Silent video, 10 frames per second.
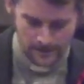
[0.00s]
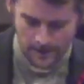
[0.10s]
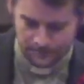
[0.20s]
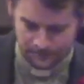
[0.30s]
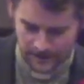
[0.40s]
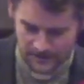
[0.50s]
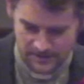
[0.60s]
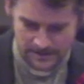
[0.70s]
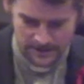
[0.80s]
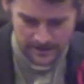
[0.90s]
Um, and
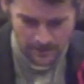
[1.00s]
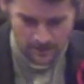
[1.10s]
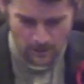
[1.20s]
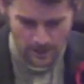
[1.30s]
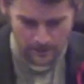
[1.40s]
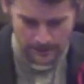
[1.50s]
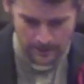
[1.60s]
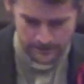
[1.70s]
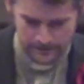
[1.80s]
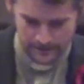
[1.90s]
just to let you know where we're
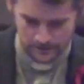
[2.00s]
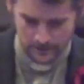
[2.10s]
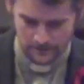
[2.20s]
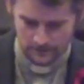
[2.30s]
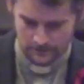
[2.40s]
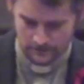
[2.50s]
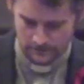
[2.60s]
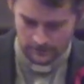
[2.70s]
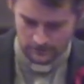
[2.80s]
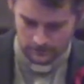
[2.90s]
going, in, in
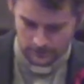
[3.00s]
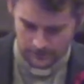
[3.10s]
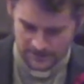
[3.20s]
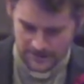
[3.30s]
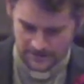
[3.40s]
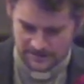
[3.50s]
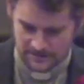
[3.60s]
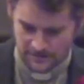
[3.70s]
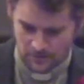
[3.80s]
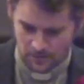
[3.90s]
we'll attack this
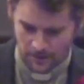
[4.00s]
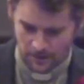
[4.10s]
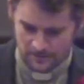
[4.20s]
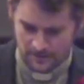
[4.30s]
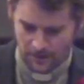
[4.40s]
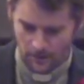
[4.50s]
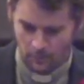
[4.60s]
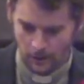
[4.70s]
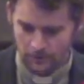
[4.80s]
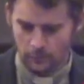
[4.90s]
in two parts. Part
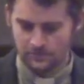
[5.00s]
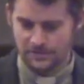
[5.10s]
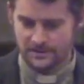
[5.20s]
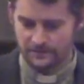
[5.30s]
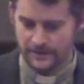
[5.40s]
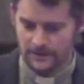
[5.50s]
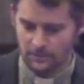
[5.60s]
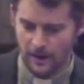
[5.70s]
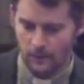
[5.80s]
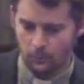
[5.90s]
one, we'll just think
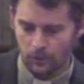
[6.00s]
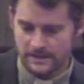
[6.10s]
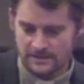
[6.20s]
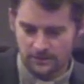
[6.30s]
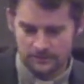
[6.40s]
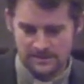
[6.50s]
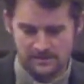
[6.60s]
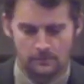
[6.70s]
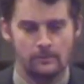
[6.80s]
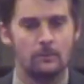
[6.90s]
about what is godly
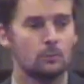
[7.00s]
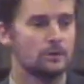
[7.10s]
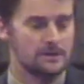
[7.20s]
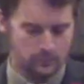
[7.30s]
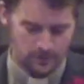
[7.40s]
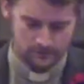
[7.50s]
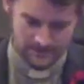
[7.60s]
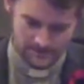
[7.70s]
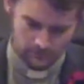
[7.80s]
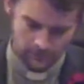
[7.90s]
sorrow and what is
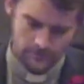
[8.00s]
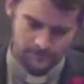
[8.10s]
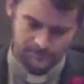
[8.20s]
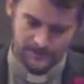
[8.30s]
worldly sorrow.